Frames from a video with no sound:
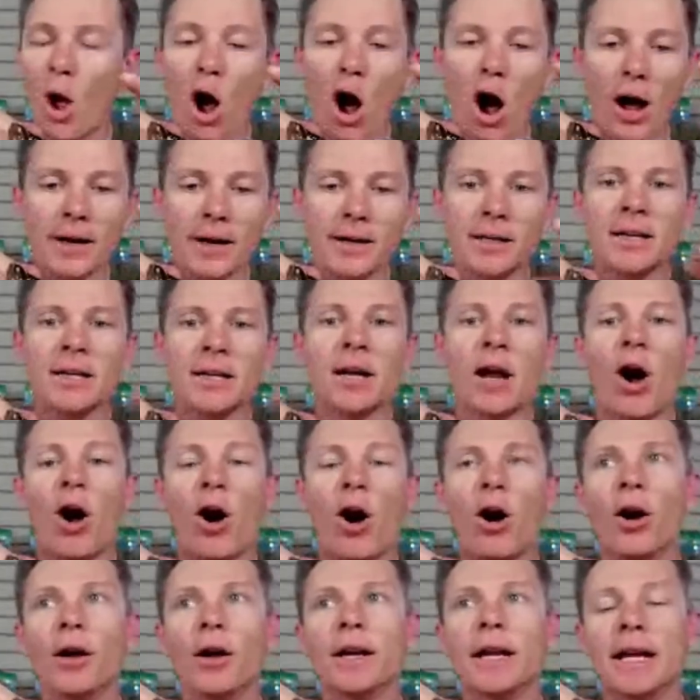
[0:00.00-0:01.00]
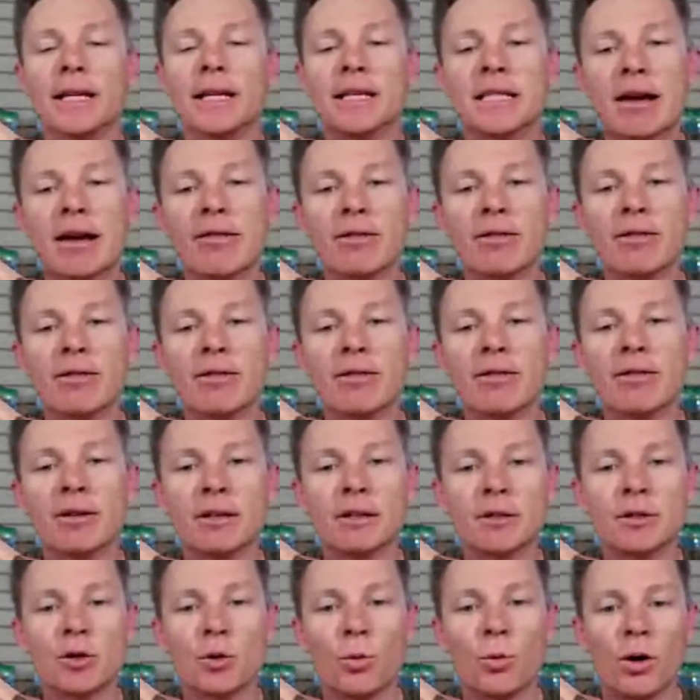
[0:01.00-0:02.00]
odd. On a
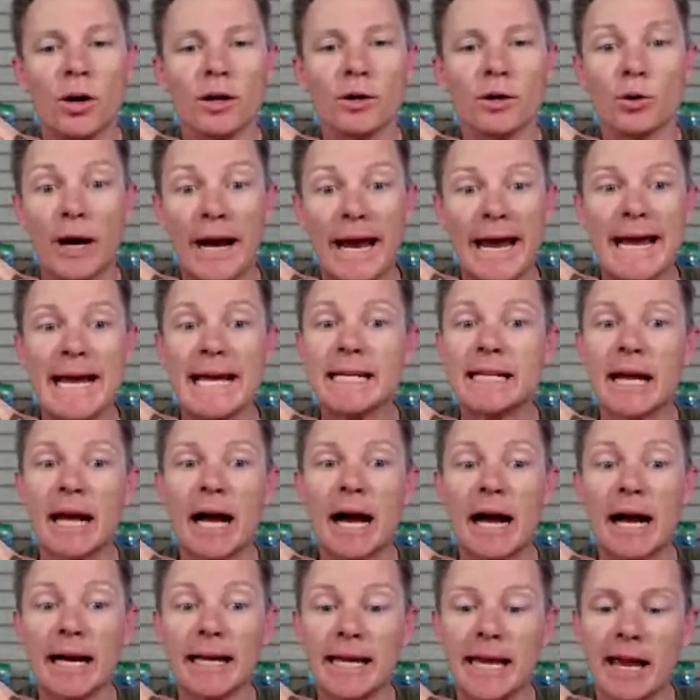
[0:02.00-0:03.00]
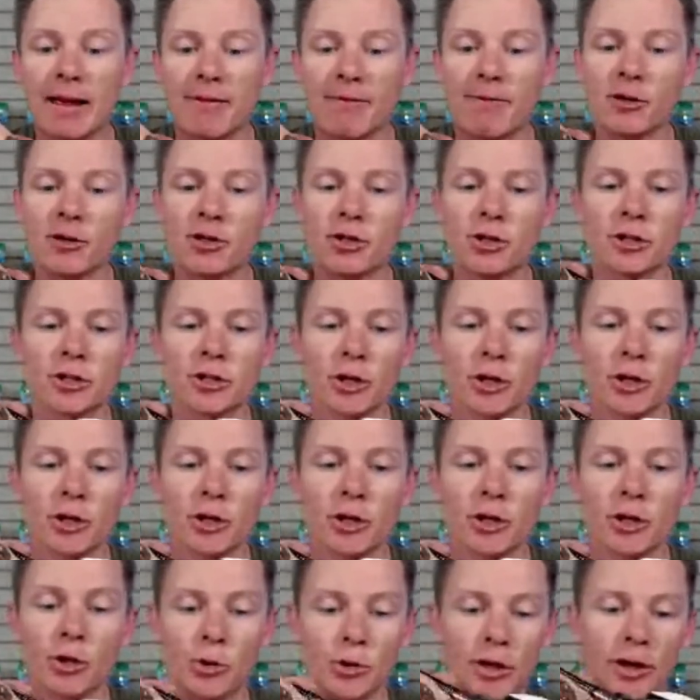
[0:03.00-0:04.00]
7-to-1 or an 8, I fish it
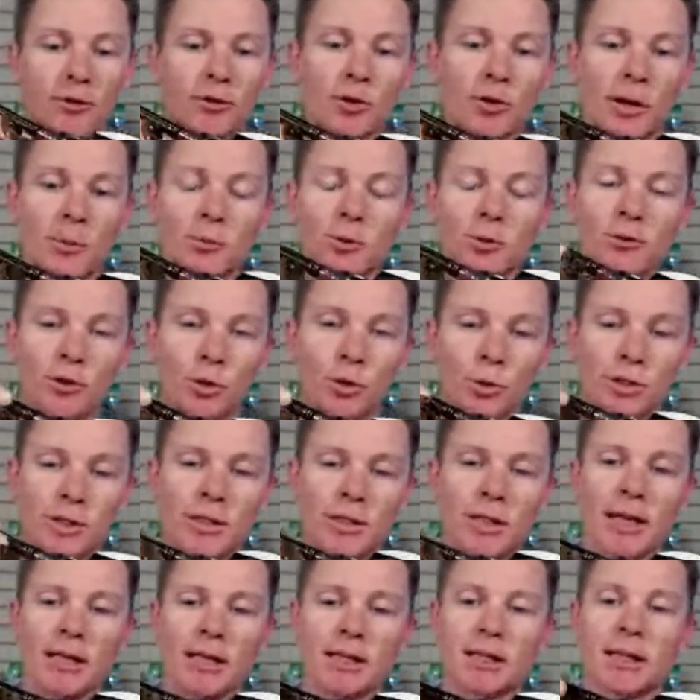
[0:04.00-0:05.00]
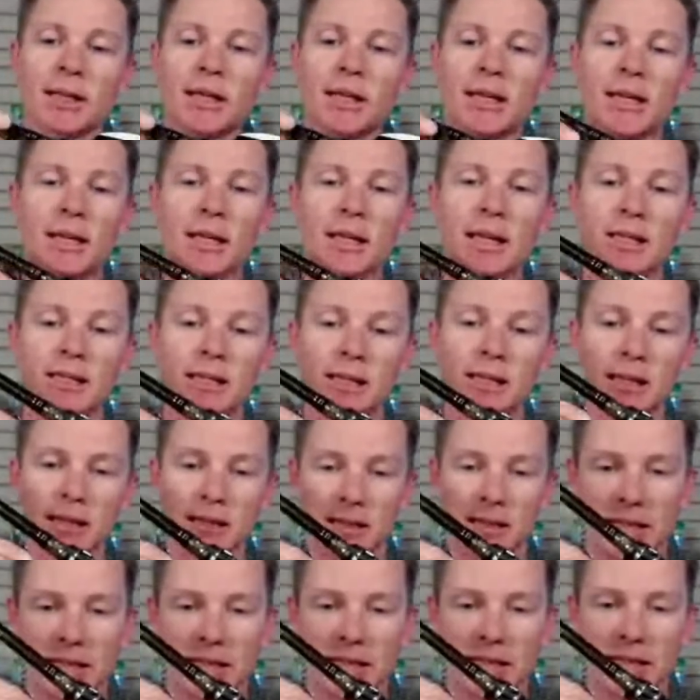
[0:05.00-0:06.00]
slow enough, so I moved to a 6. This
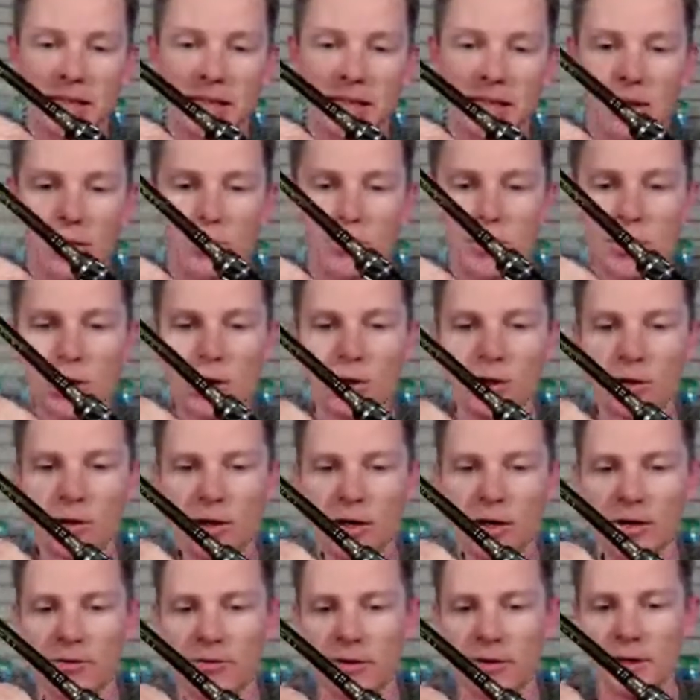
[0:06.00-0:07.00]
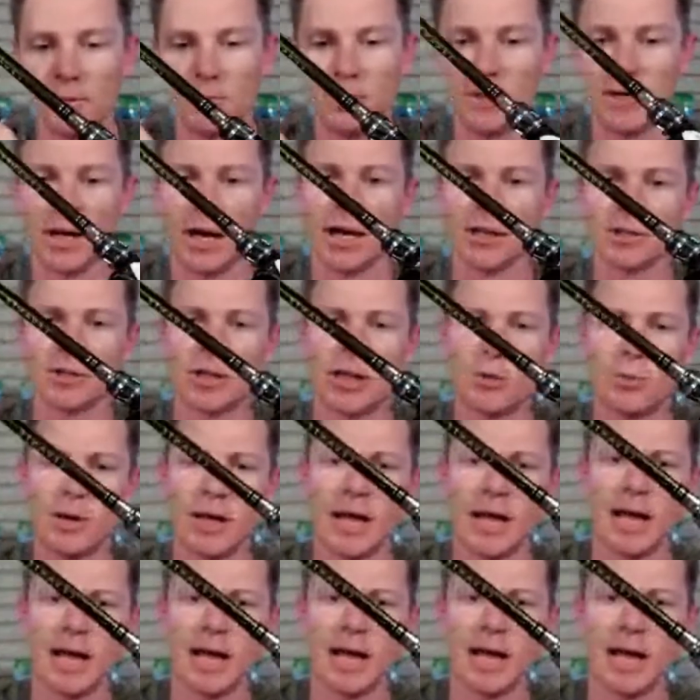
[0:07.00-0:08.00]
is the other color of the Picasso
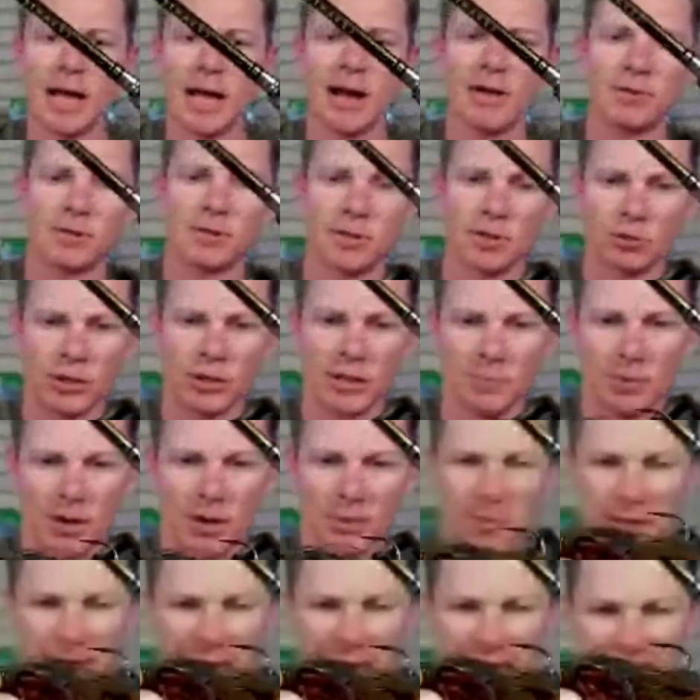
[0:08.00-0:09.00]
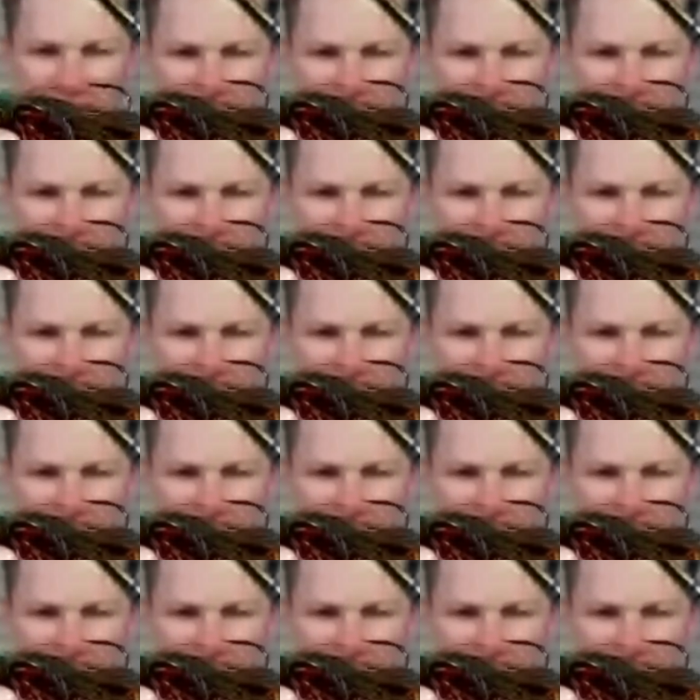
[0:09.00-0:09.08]
that we have, green pumpkin